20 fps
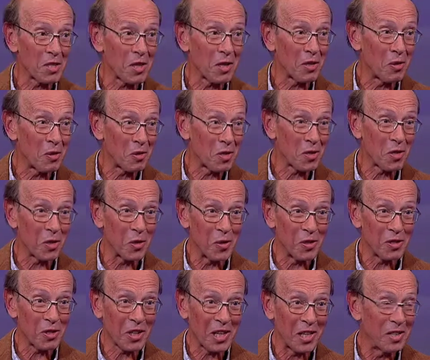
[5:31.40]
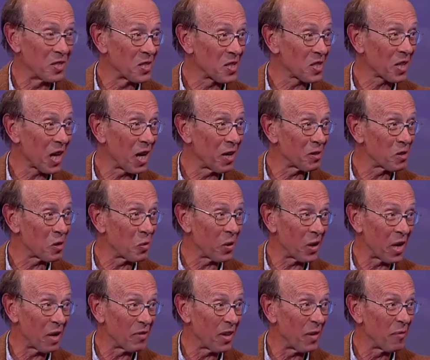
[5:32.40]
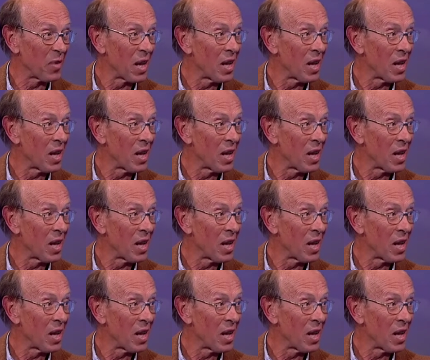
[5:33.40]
they used to into Kinder Scout or whatever.